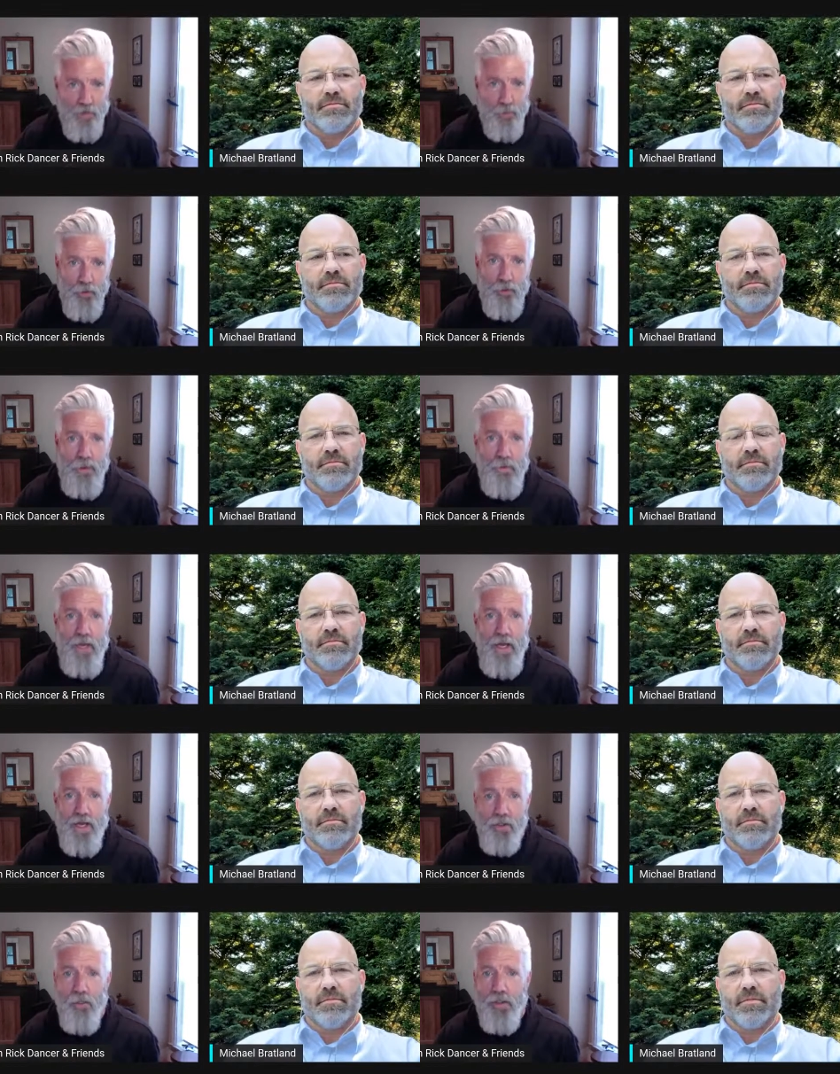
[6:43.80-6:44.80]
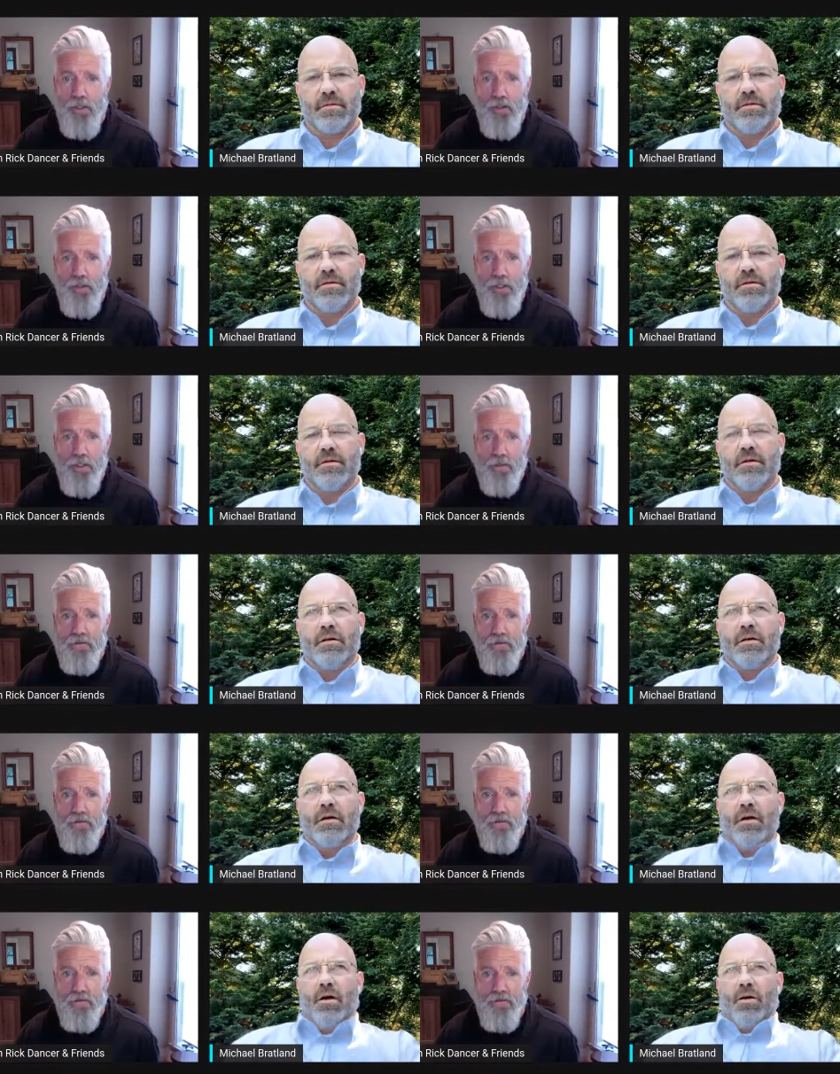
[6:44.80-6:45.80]
Speaker 1: they will be back. What do you mean?
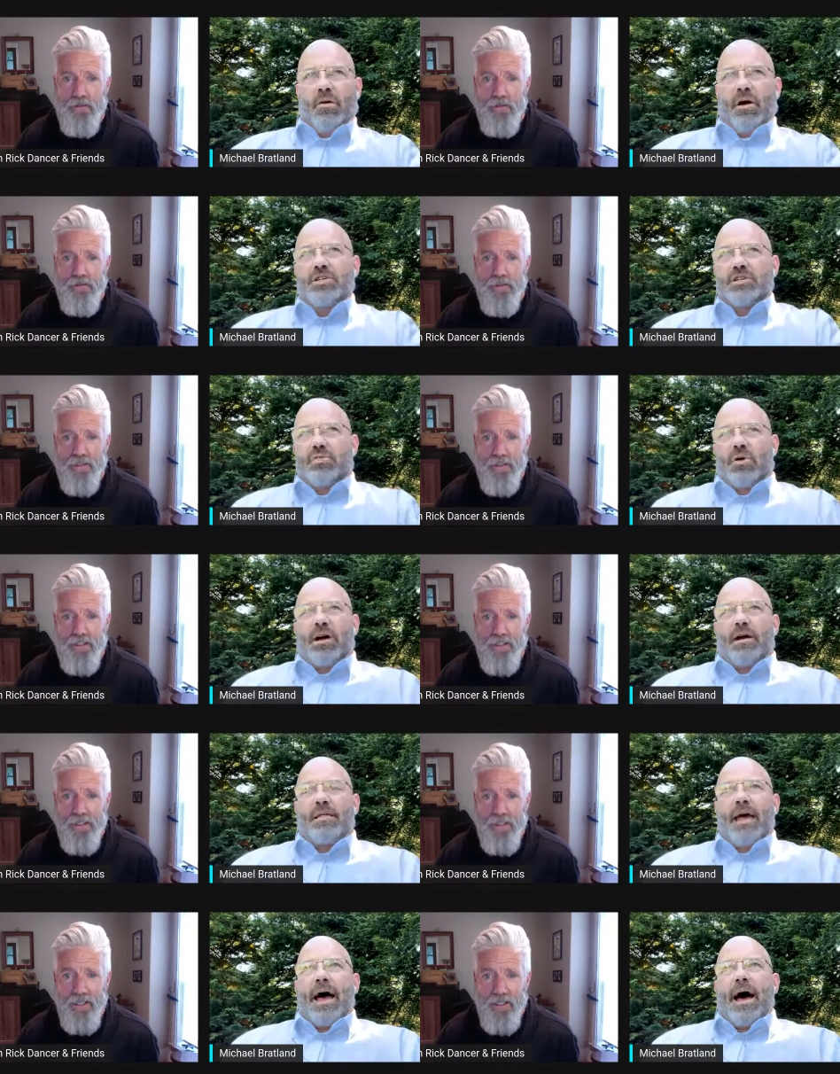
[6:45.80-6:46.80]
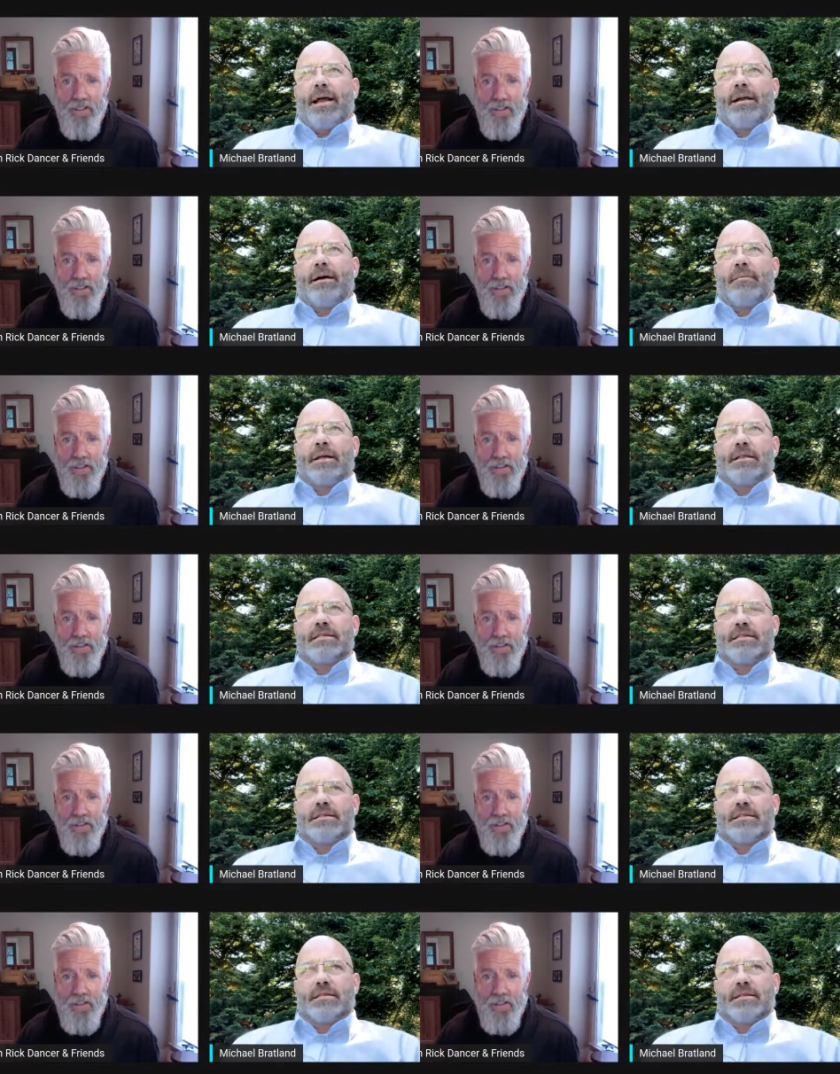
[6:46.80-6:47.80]
Speaker 2: I just worry that I mean this
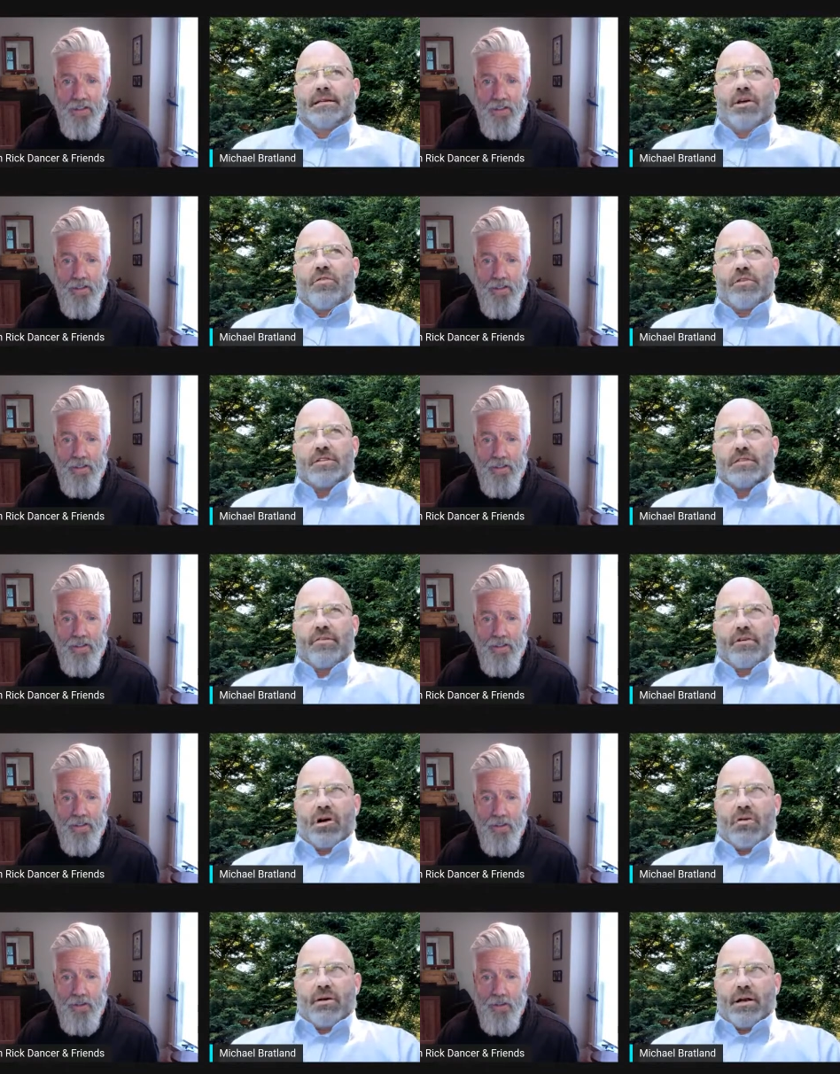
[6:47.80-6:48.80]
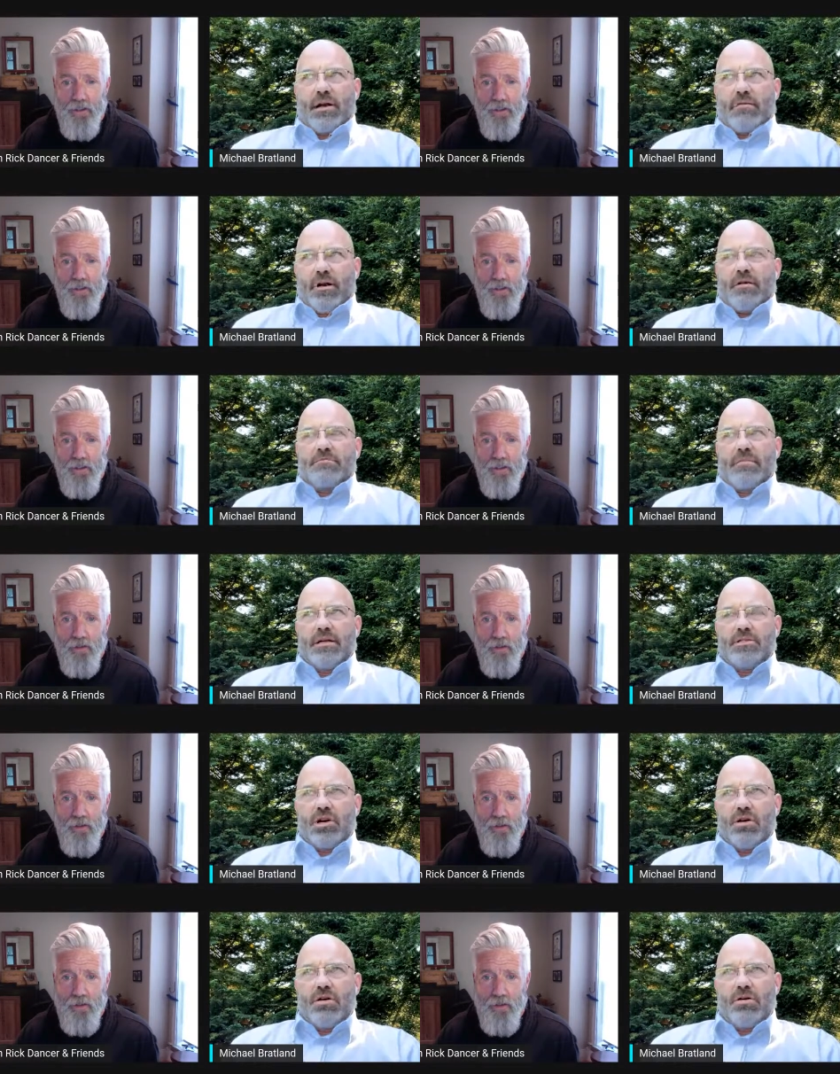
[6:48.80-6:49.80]
is the COVID's never going anywhere, and
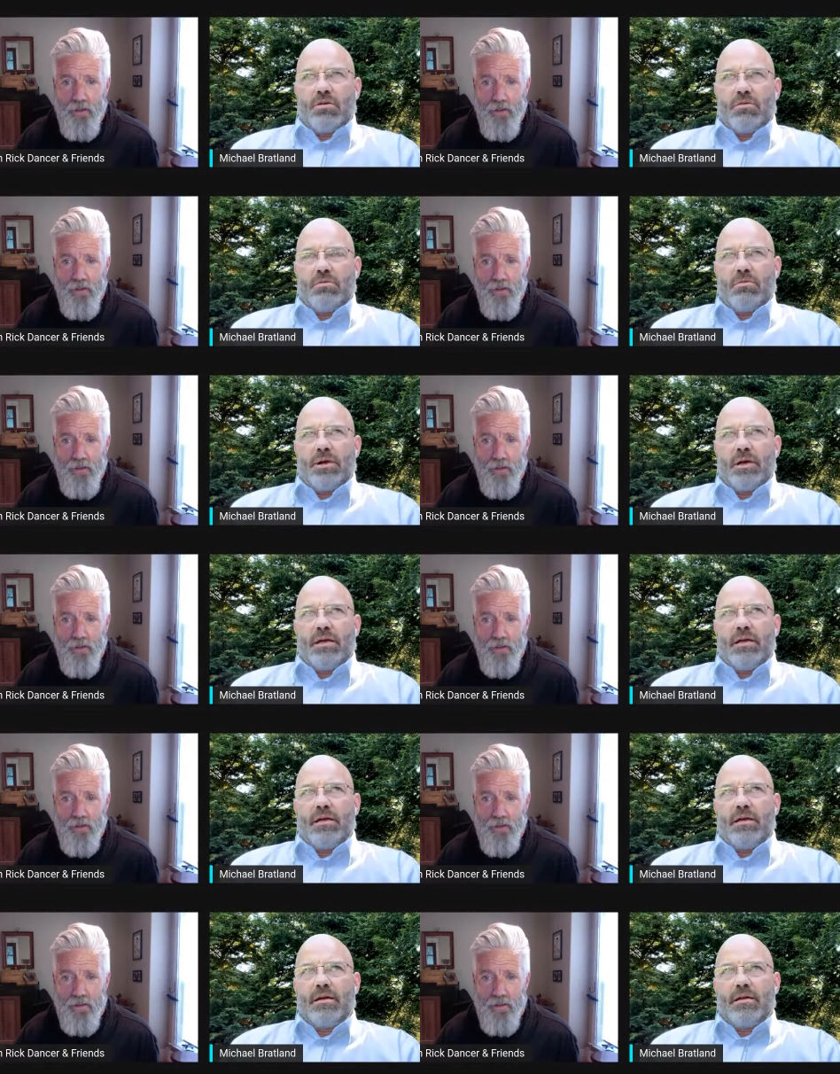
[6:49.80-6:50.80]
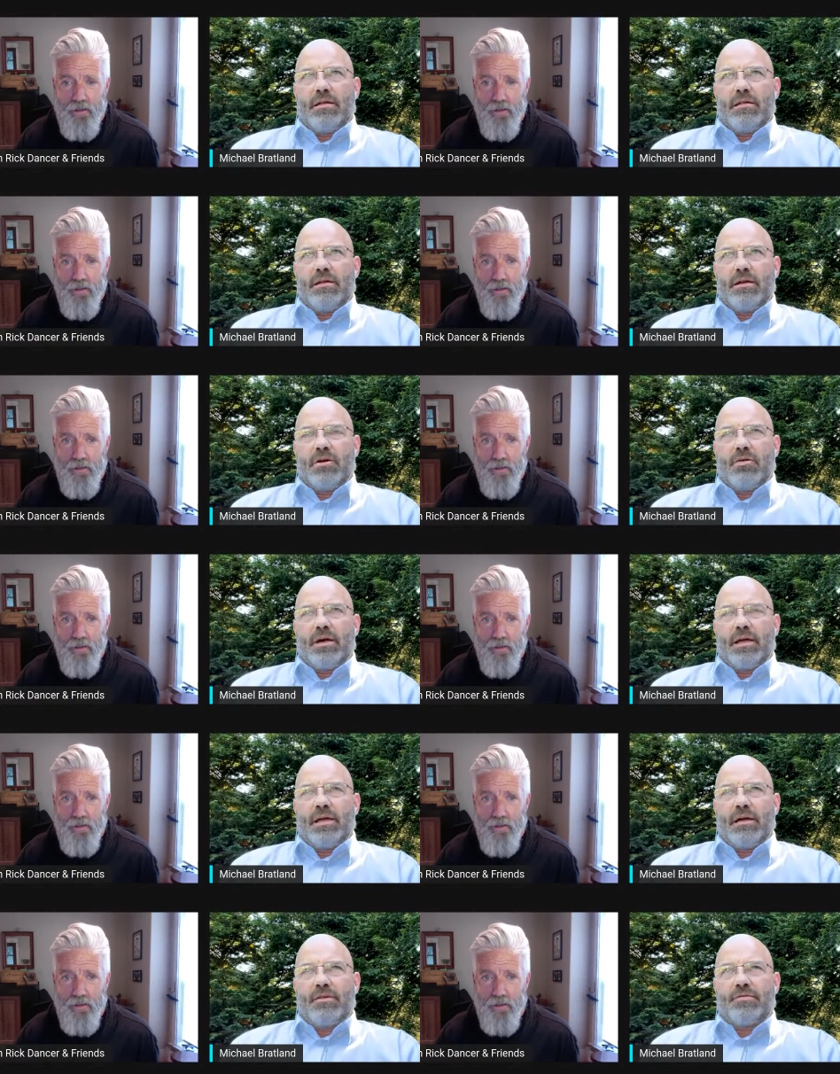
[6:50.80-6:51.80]
so we, eh, you know, it's